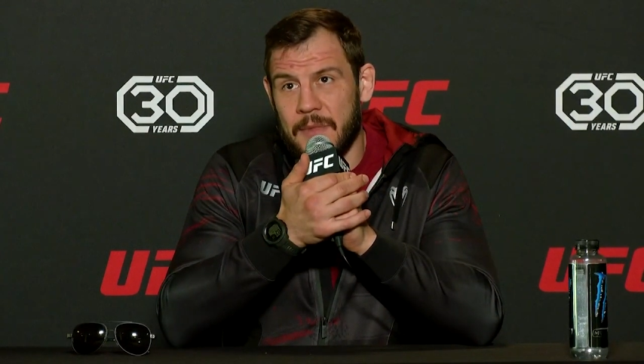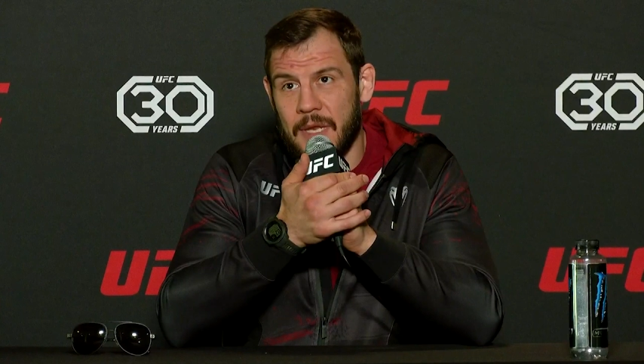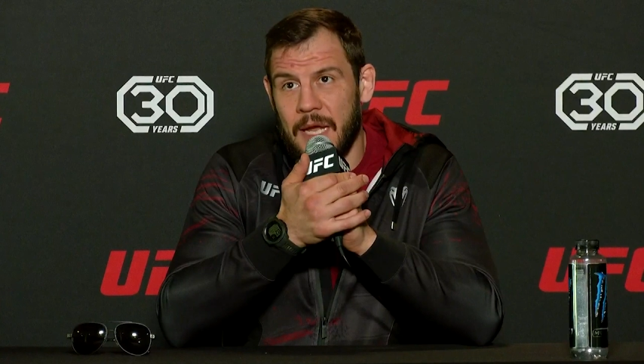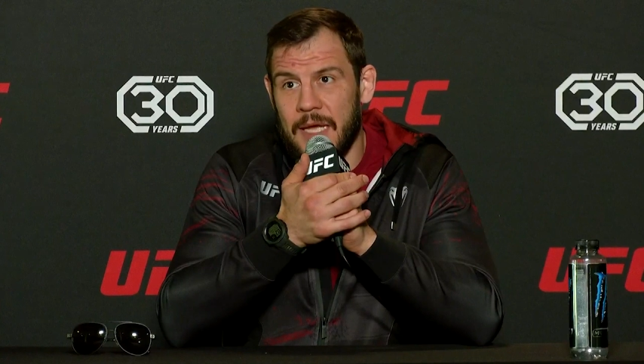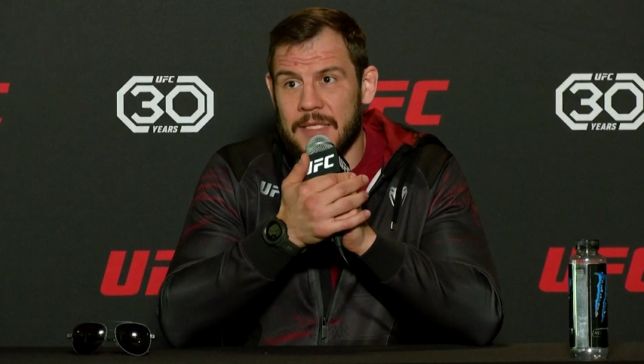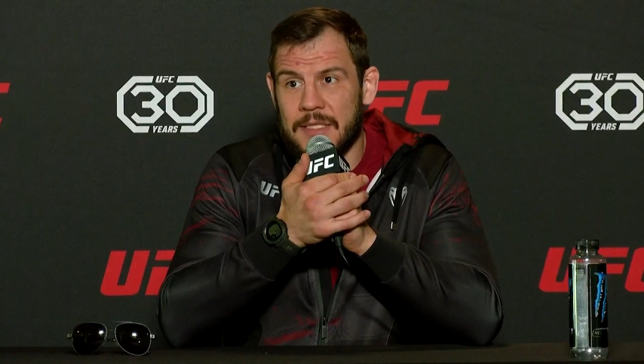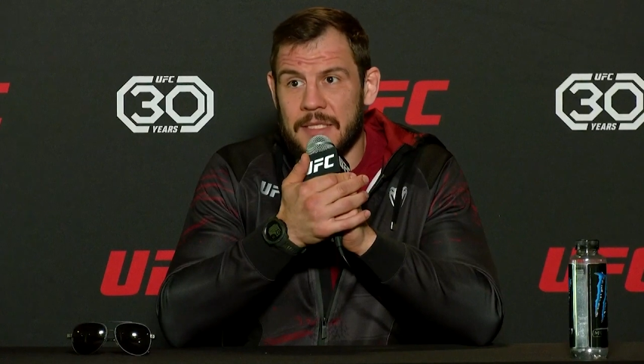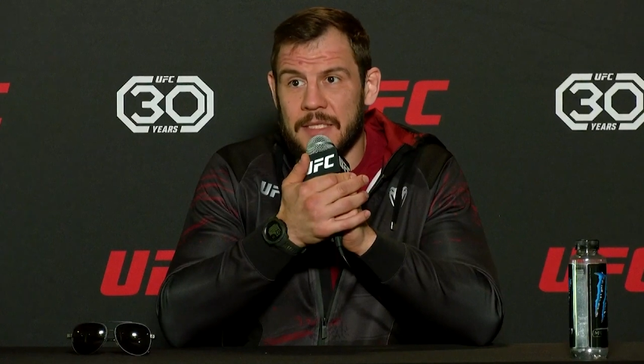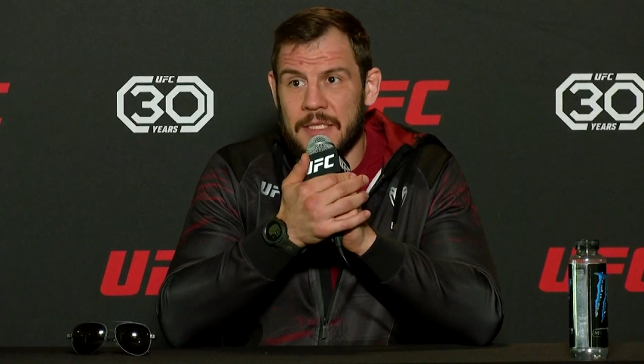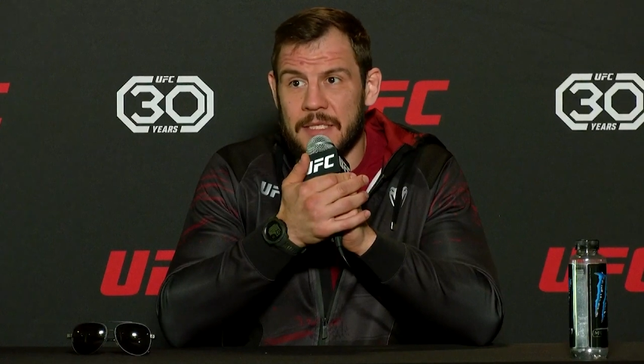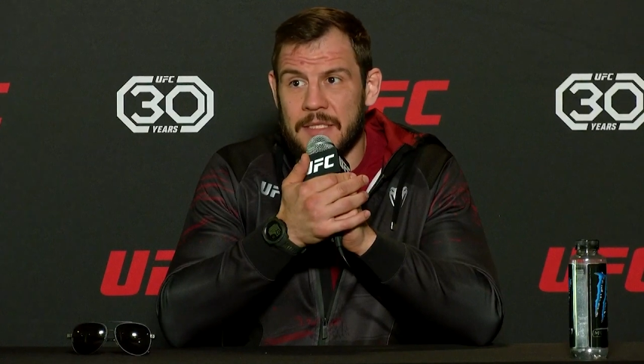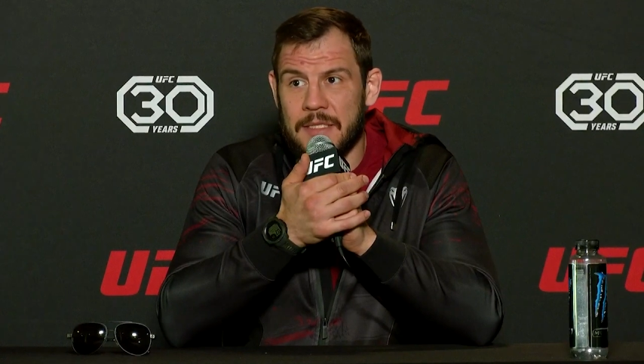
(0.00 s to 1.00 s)
I think
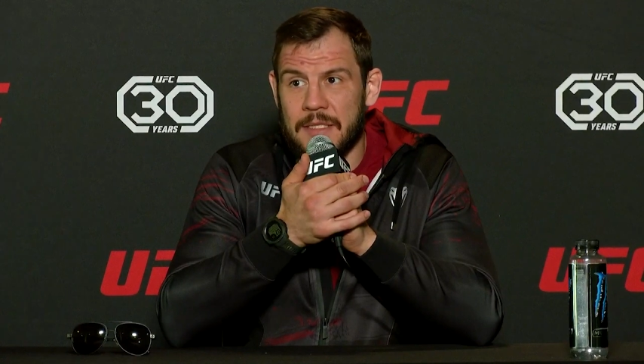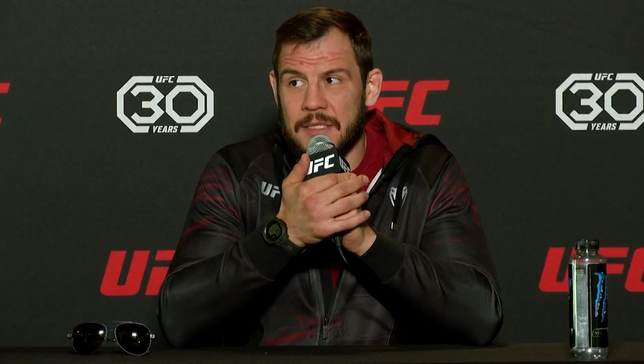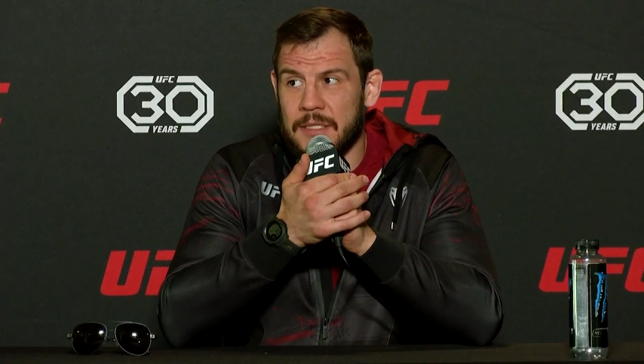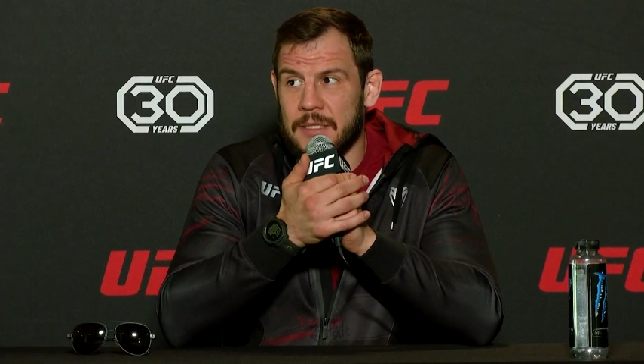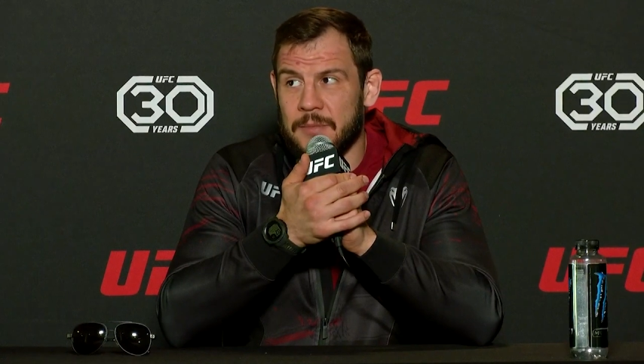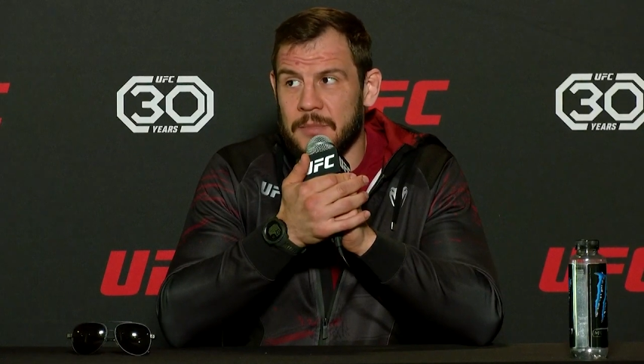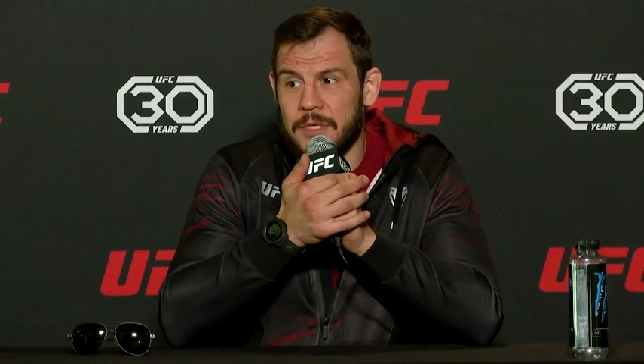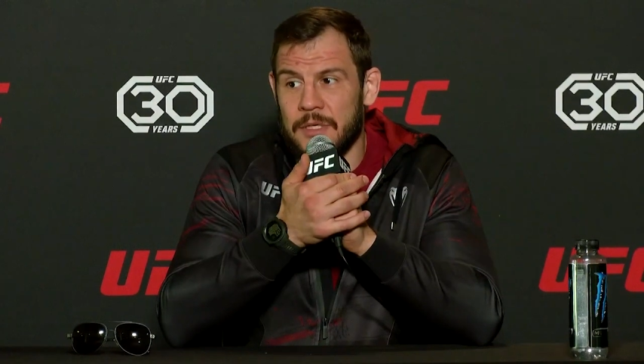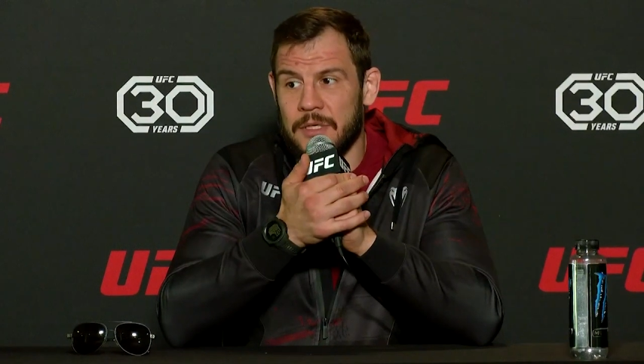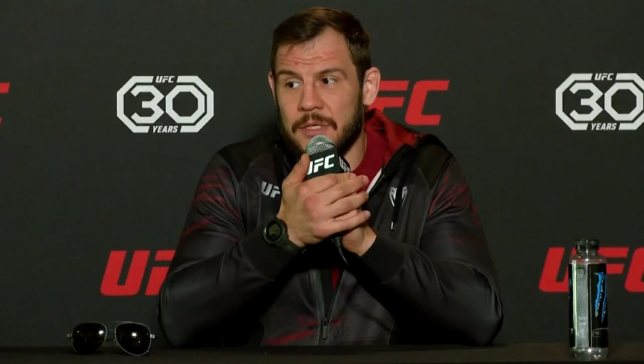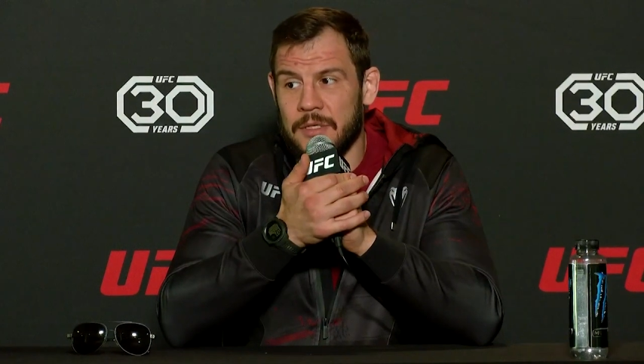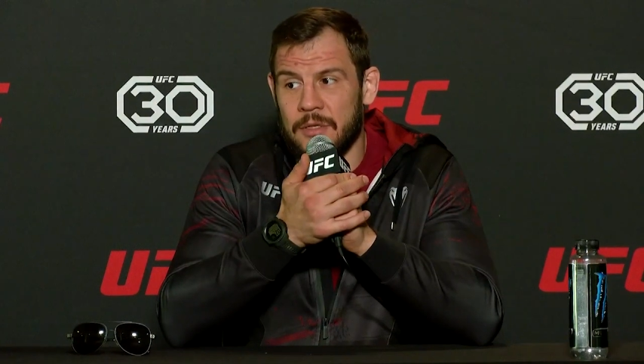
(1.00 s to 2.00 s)
it's
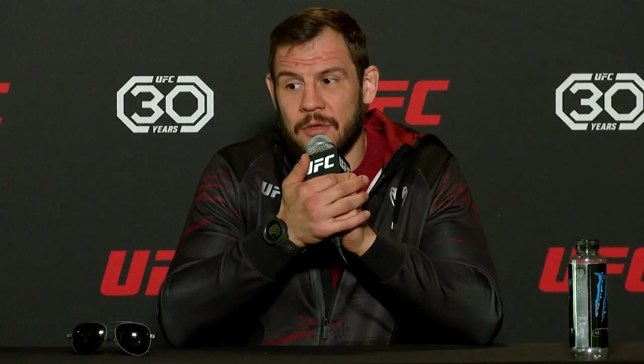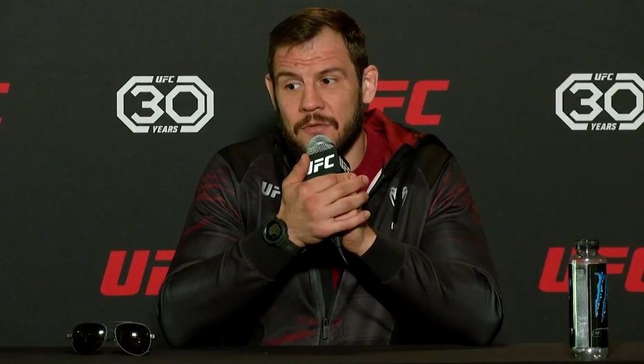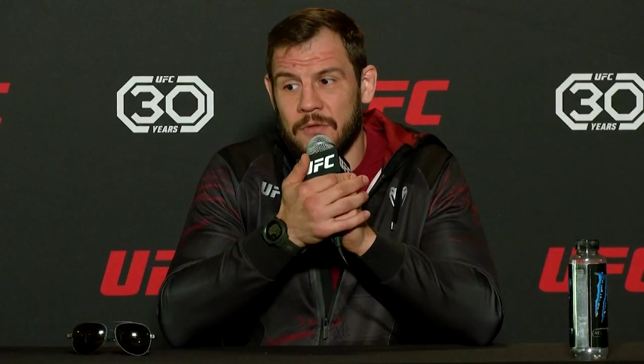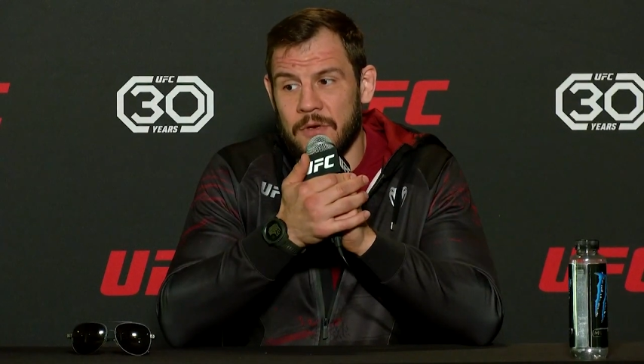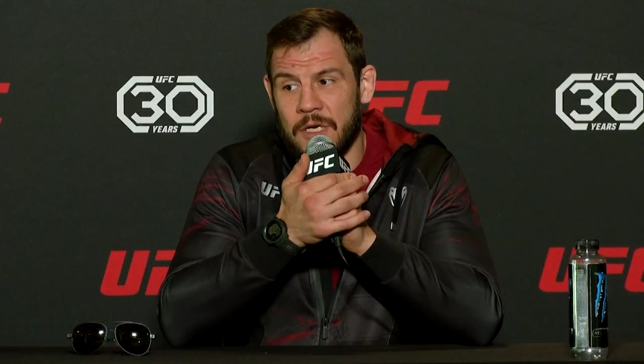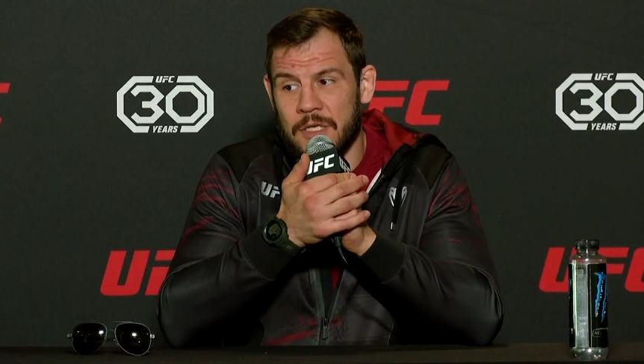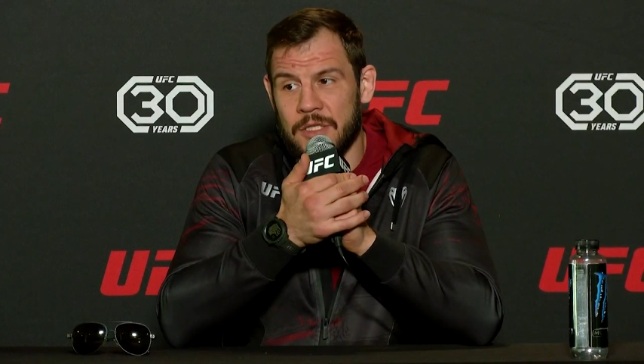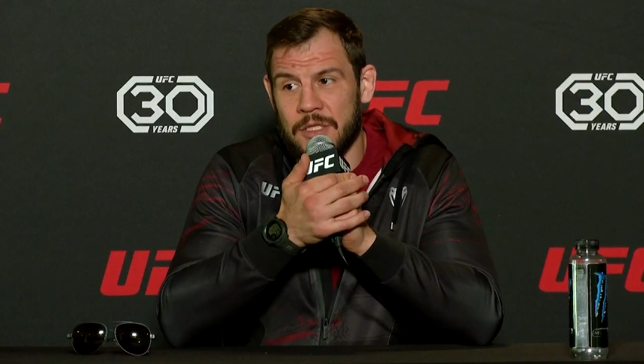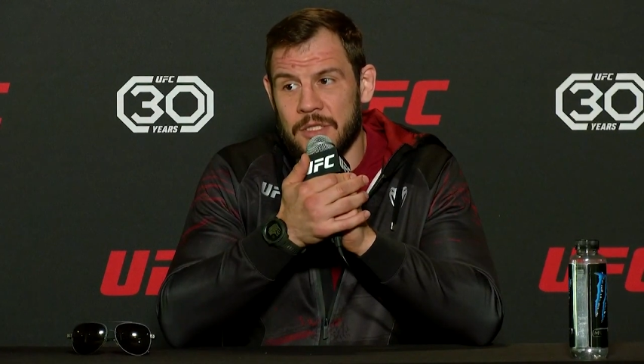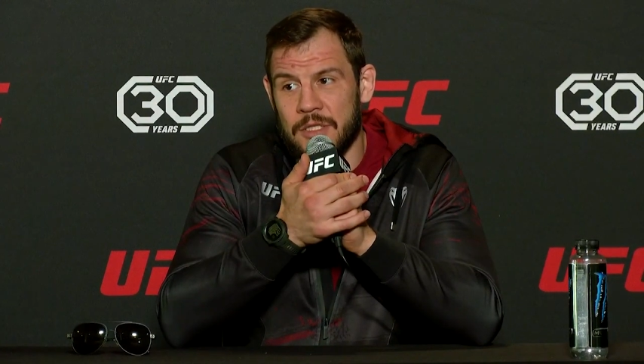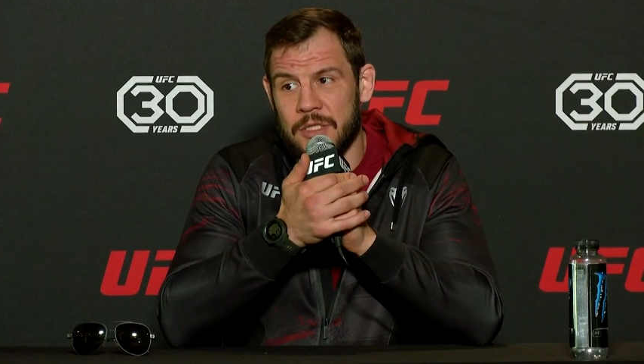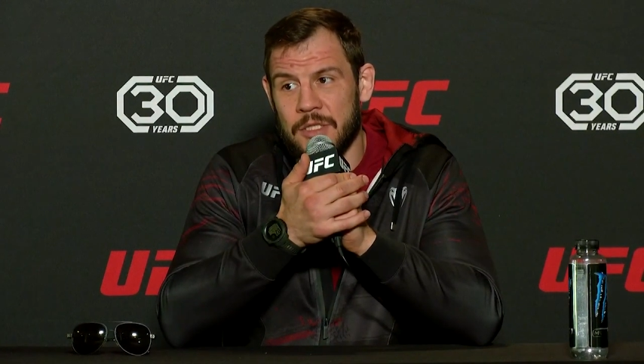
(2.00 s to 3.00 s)
be not
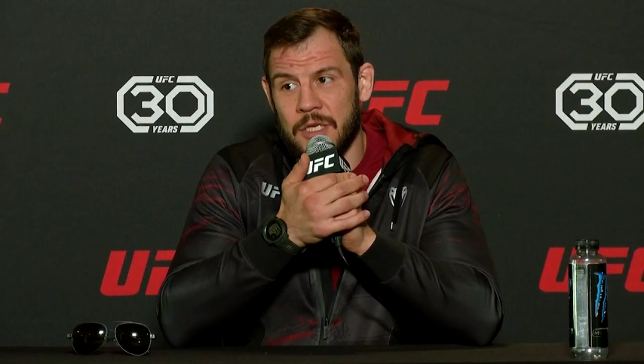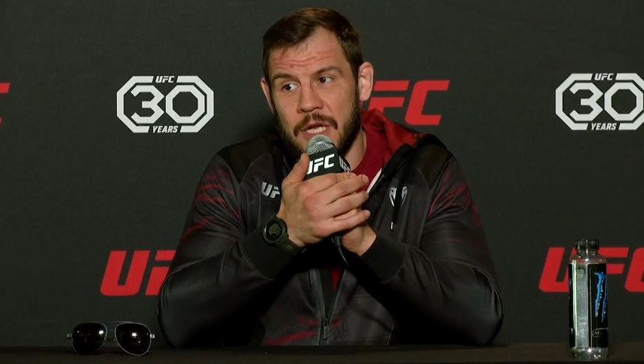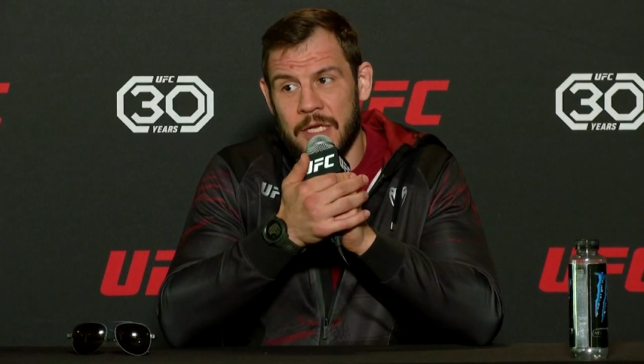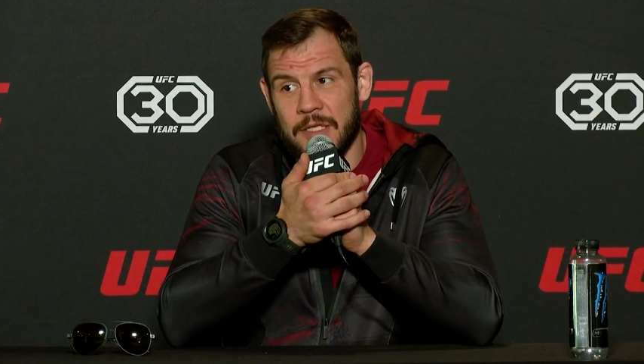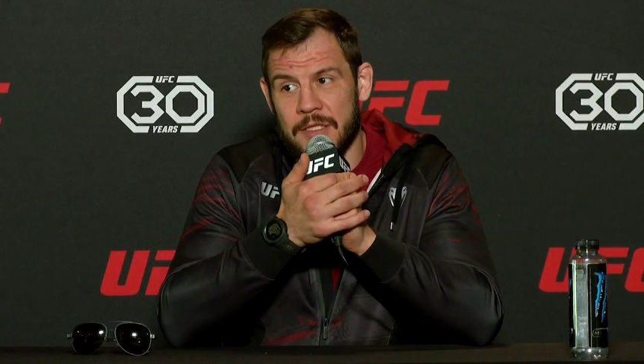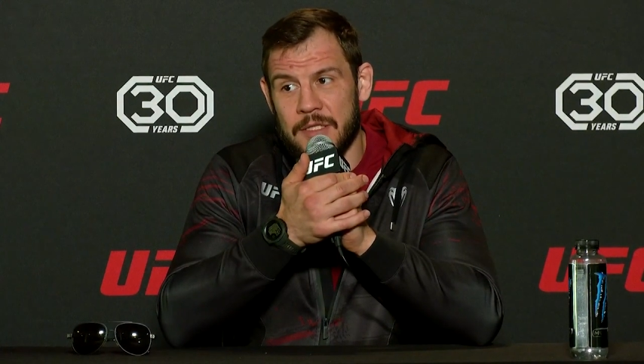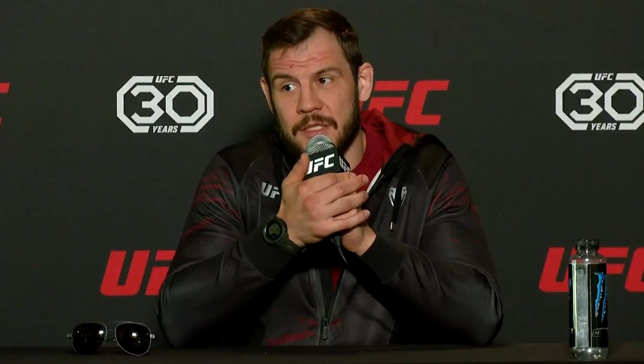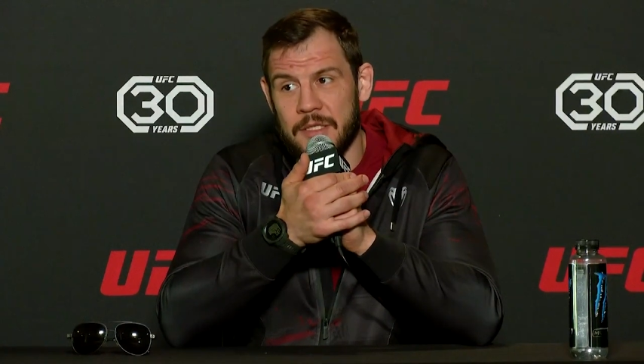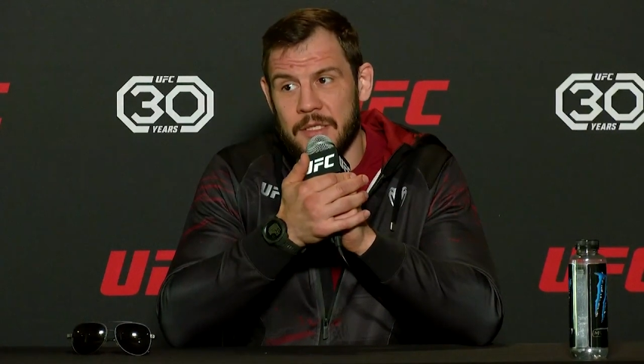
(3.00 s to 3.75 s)
fresh eggs,